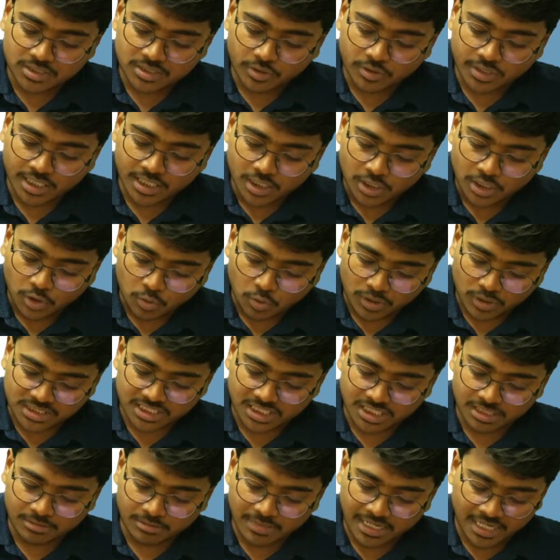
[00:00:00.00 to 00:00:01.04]
Okay,
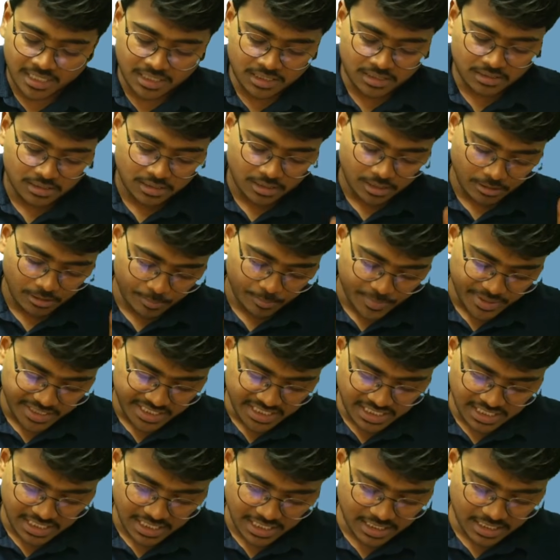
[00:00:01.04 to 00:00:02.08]
questioning mind,
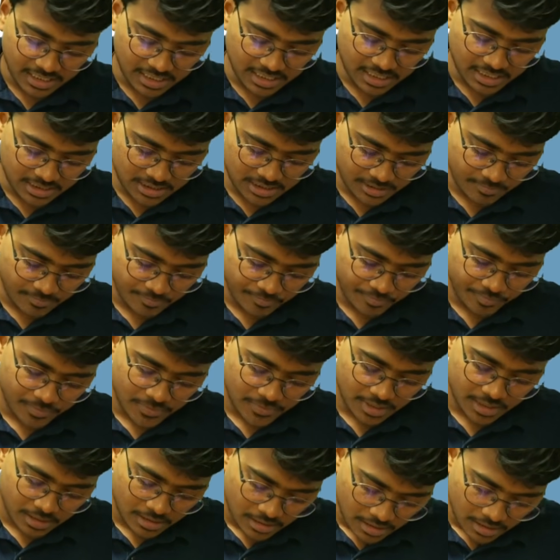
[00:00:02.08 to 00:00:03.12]
being alert,
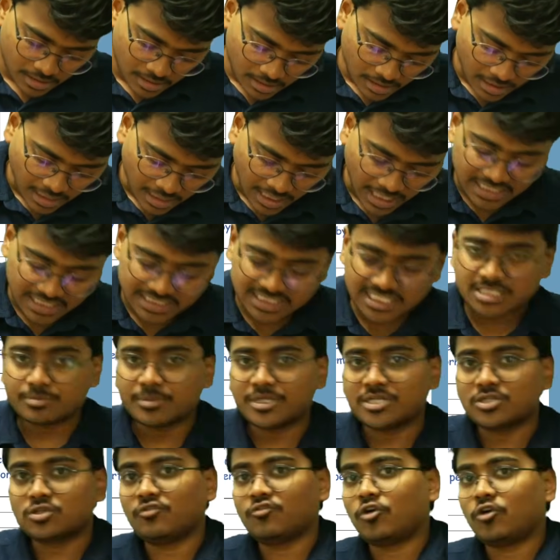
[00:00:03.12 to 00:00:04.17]

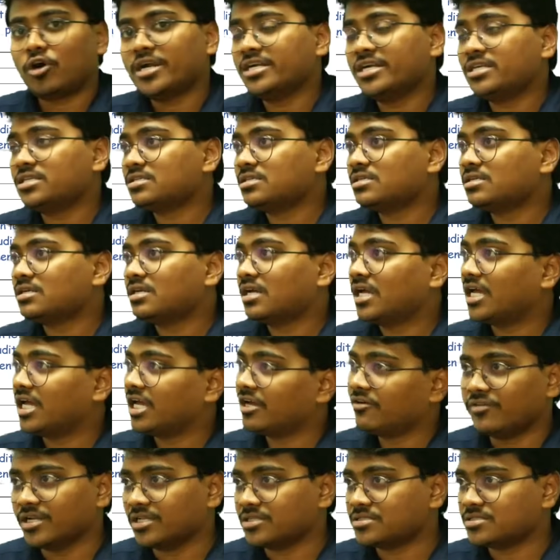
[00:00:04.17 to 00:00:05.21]
assessment of audit
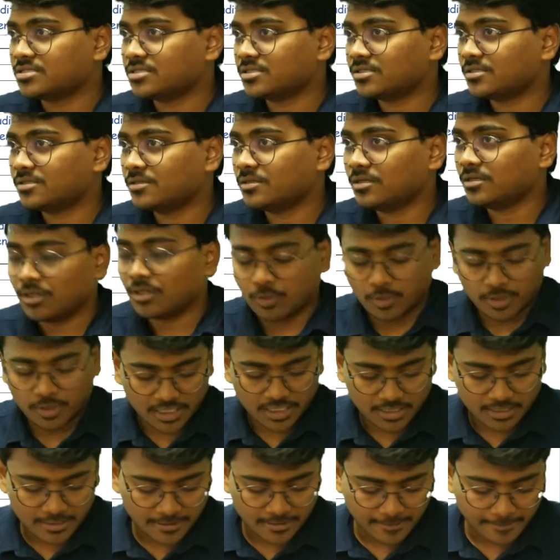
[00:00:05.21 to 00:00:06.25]
evidence.
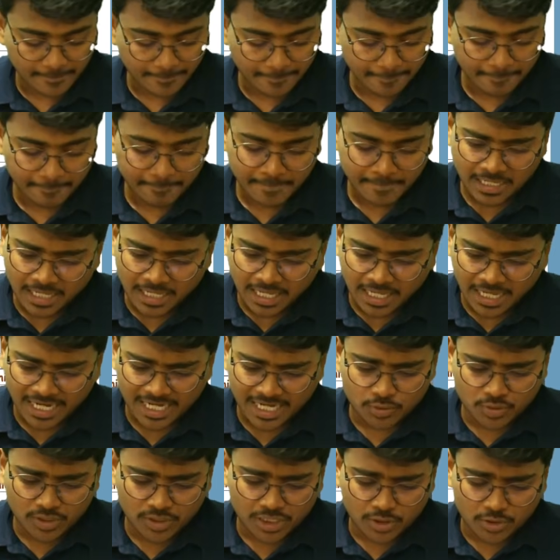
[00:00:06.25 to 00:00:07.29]
Okay, and
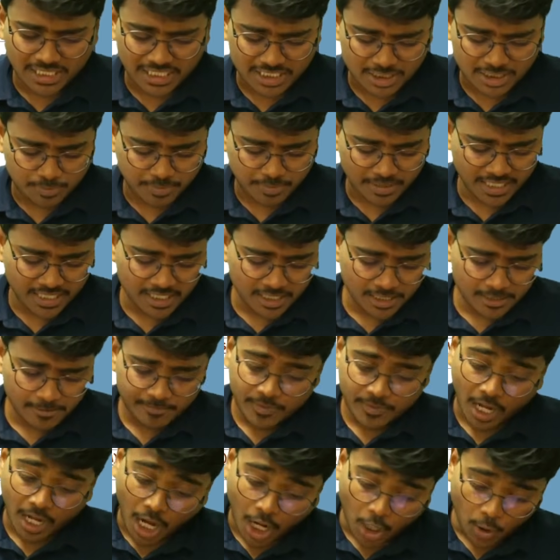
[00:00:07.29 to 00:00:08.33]
you need to explain
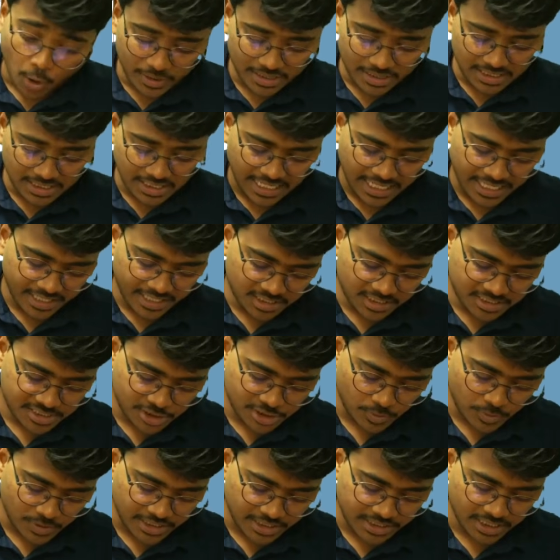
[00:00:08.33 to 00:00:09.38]
how in the current
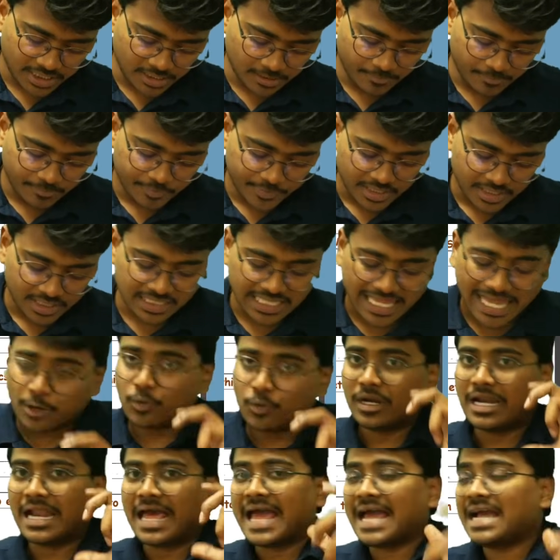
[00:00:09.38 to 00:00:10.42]
situation they have
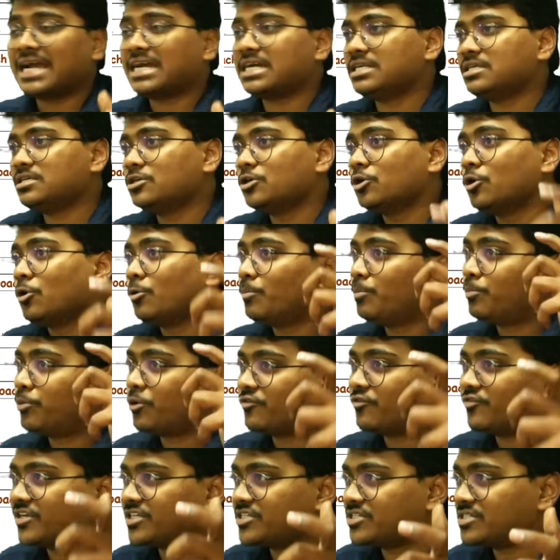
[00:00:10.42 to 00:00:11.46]
lacked
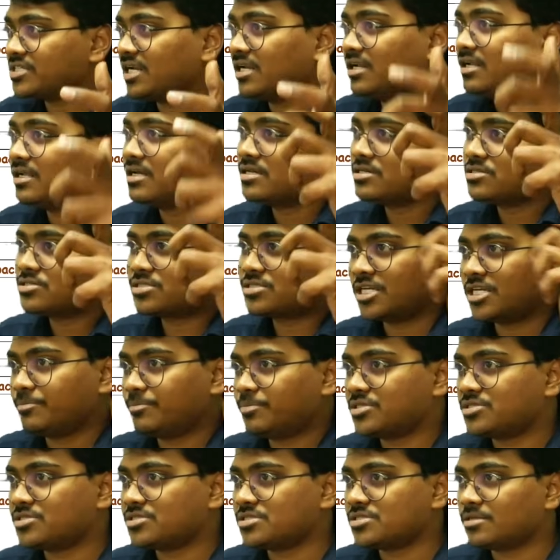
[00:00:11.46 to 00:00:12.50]
professional
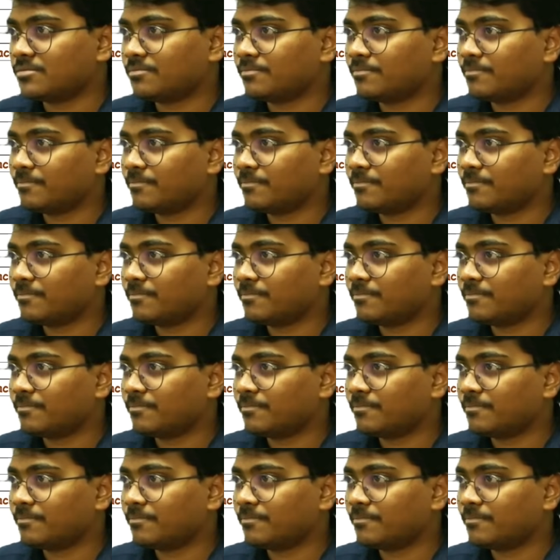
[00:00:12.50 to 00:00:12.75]
skepticism.